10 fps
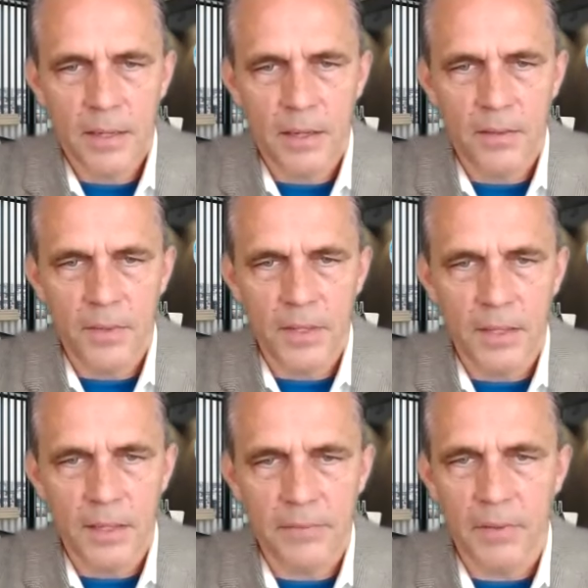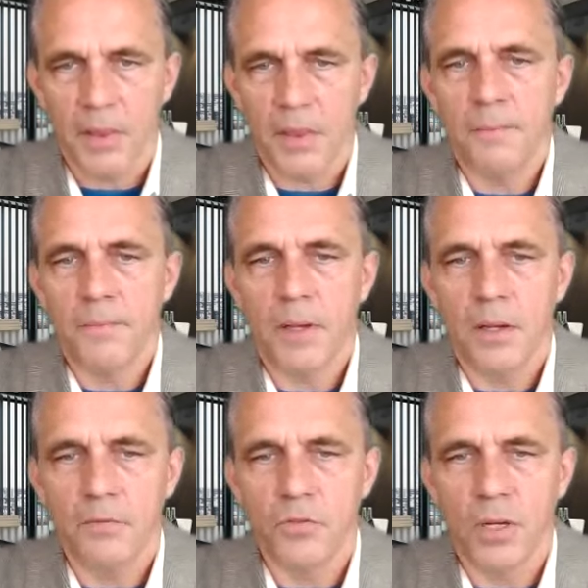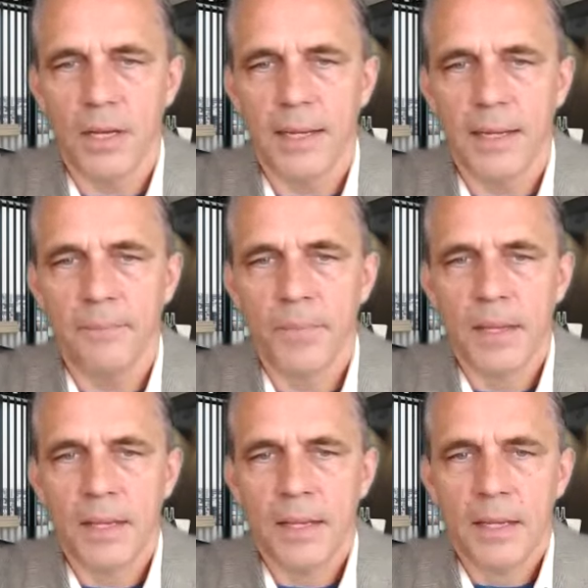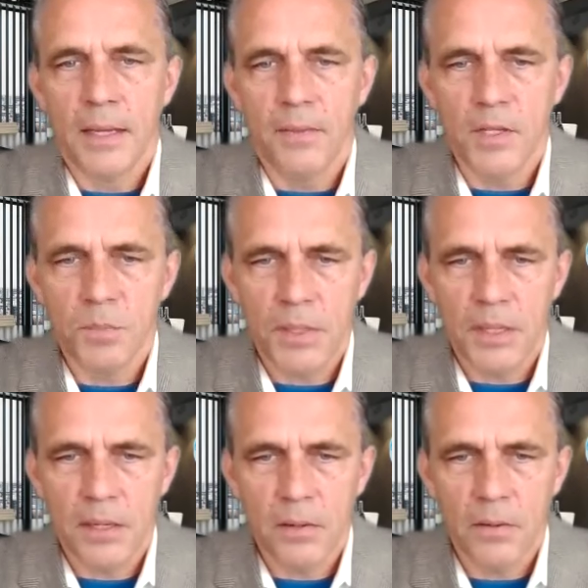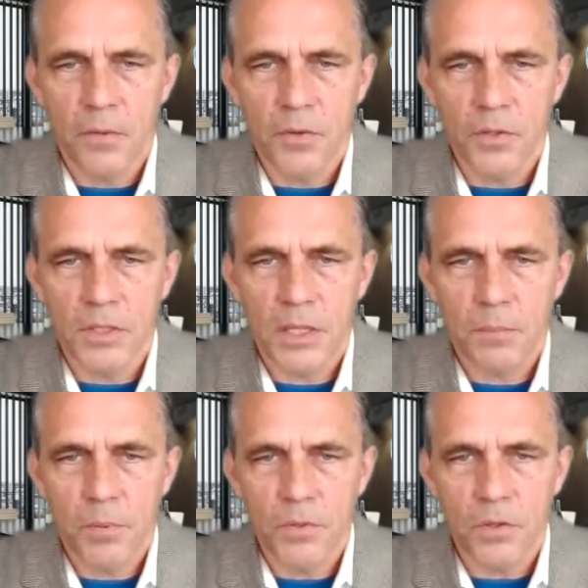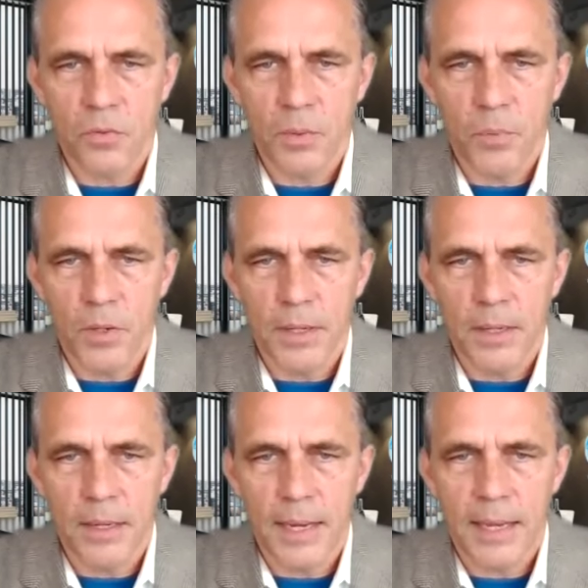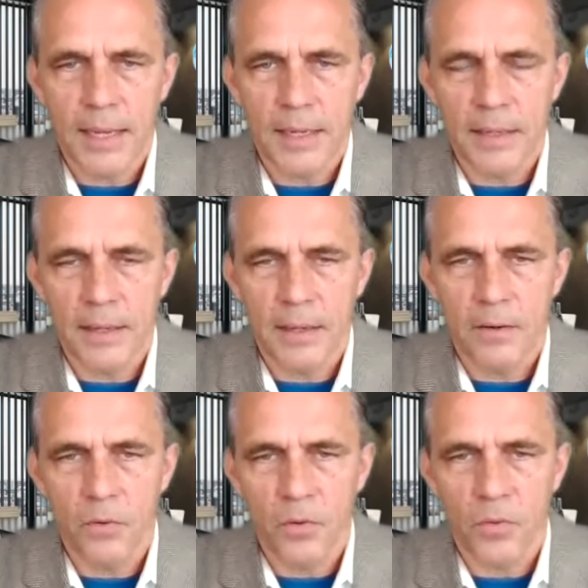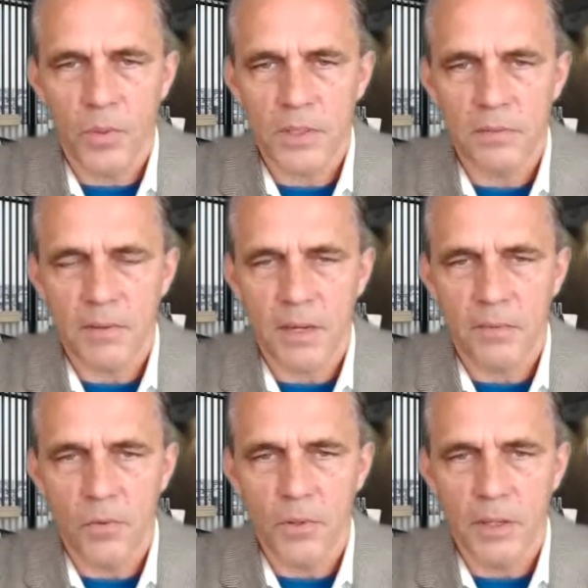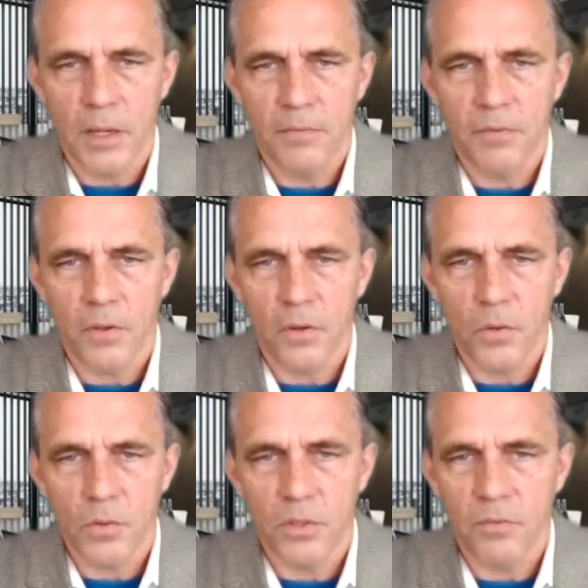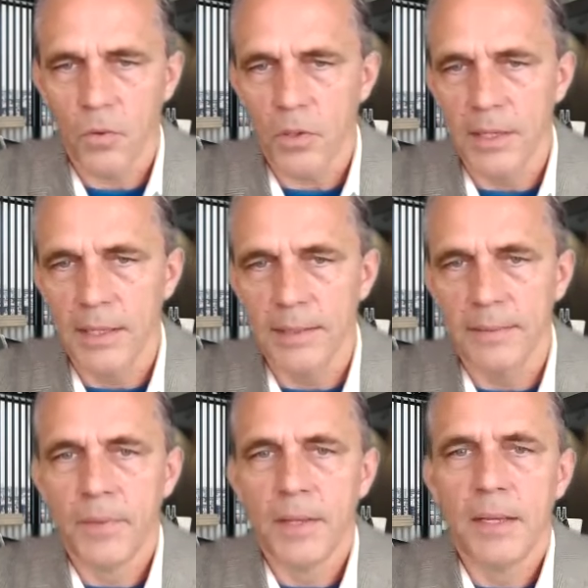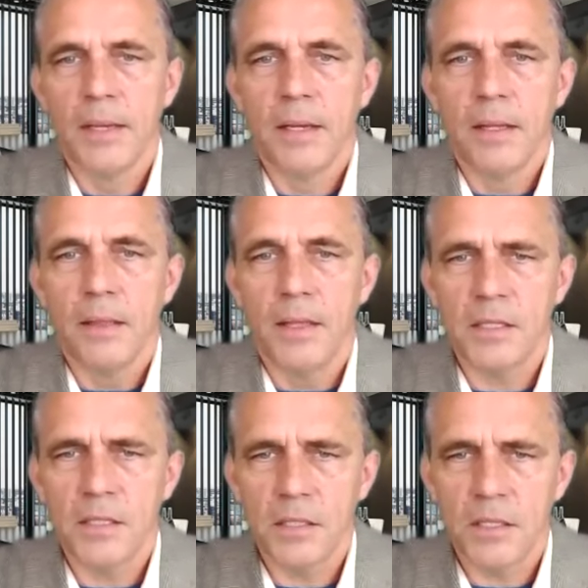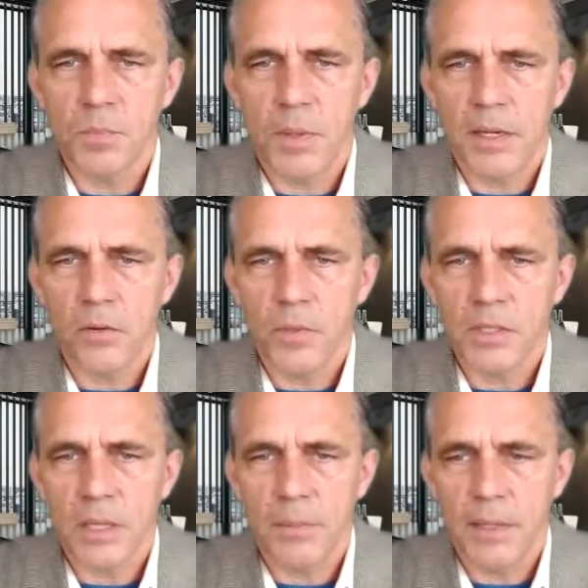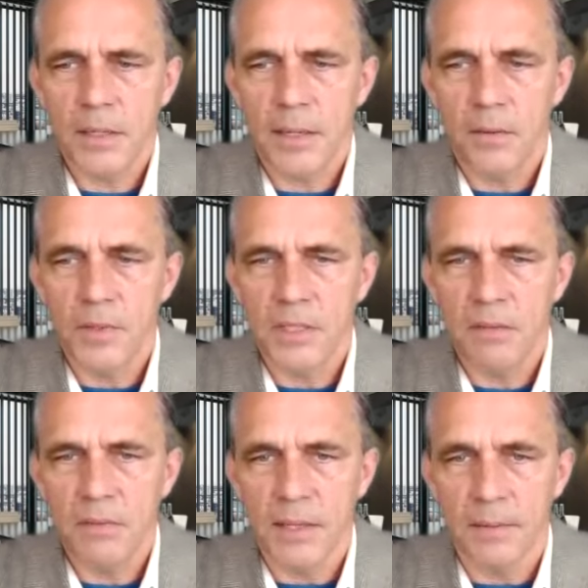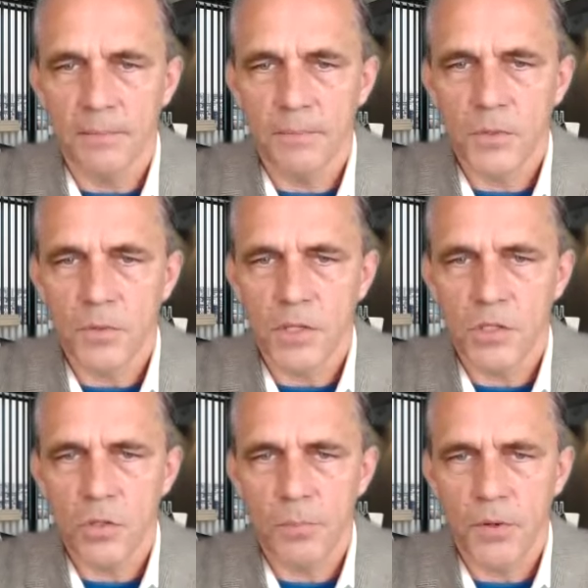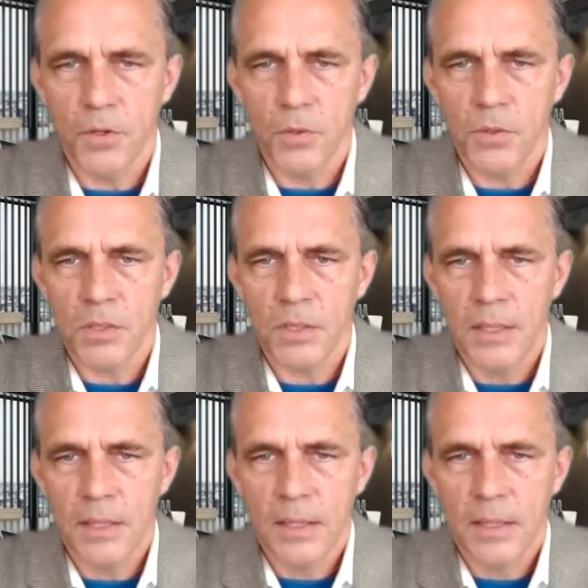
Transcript: on the 11th of July. And this peak here on the 13th produced a 3.9 northwest of California off the coast of Oregon. This is the spike in risk coming now this evening. So this should produce